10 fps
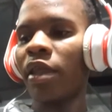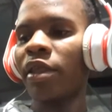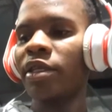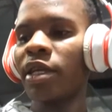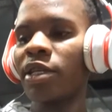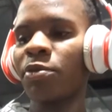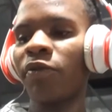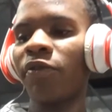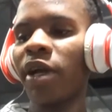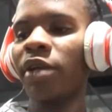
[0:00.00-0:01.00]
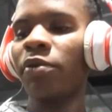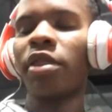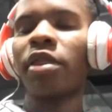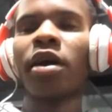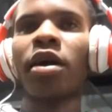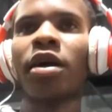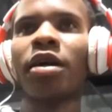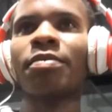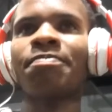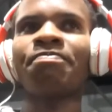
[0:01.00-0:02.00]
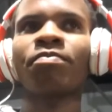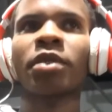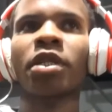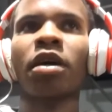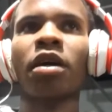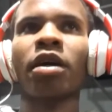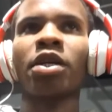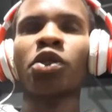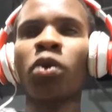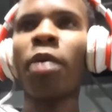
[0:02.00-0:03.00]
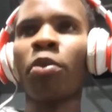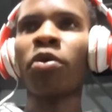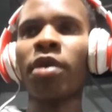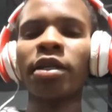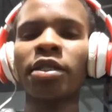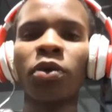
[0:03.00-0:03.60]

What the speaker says: they just provide with solar products.